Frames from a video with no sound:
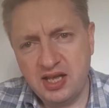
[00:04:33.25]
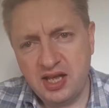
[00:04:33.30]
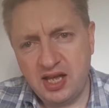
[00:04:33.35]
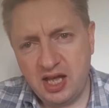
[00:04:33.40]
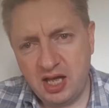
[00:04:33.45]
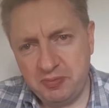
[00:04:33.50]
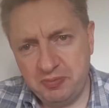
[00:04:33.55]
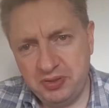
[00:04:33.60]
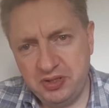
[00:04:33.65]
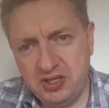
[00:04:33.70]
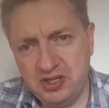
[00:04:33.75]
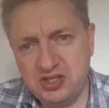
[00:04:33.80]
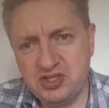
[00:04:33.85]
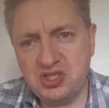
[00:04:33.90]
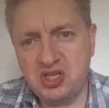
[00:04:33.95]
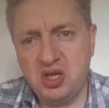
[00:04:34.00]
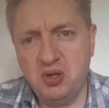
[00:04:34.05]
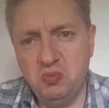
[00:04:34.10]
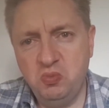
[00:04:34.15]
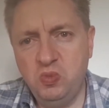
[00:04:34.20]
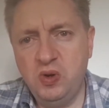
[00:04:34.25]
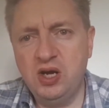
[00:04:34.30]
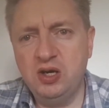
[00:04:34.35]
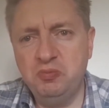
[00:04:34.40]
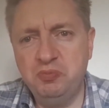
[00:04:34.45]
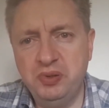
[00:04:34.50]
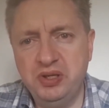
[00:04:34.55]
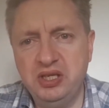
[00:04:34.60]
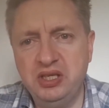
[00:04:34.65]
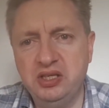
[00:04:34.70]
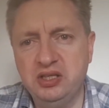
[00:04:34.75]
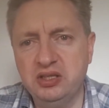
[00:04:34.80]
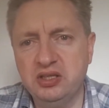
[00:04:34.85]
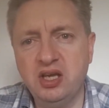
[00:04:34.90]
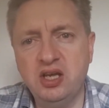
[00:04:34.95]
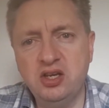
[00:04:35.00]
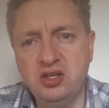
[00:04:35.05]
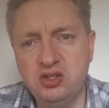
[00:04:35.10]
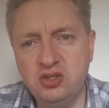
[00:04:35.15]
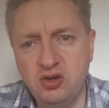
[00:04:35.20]
Happiness and well-being
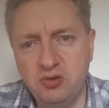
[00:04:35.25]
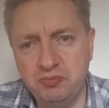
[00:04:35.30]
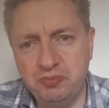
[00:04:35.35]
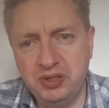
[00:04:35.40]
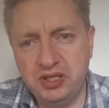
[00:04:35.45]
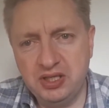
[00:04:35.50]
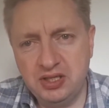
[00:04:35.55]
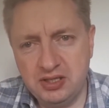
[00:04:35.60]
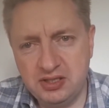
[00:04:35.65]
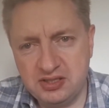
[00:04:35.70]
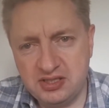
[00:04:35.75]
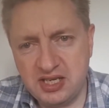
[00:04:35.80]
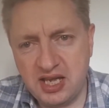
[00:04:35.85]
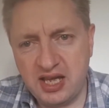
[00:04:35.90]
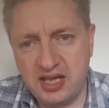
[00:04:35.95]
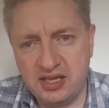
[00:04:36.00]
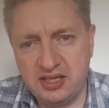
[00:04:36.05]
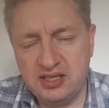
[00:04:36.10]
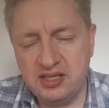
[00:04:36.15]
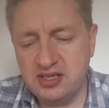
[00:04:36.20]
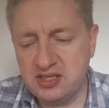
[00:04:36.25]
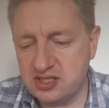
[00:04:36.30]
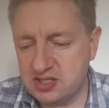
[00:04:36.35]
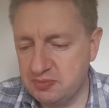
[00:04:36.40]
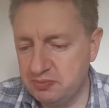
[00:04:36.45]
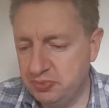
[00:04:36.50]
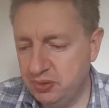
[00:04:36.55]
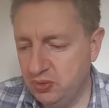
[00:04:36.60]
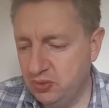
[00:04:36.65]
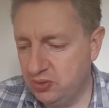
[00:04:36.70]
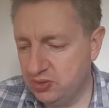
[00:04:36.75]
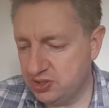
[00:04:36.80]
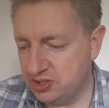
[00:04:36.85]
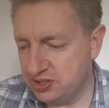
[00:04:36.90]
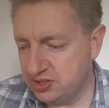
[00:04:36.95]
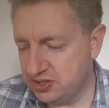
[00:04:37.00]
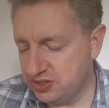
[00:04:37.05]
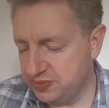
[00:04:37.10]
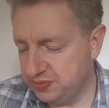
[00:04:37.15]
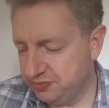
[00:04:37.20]
and not being in debt is
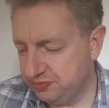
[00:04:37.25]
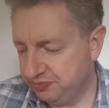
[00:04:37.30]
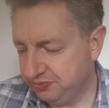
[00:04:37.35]
important.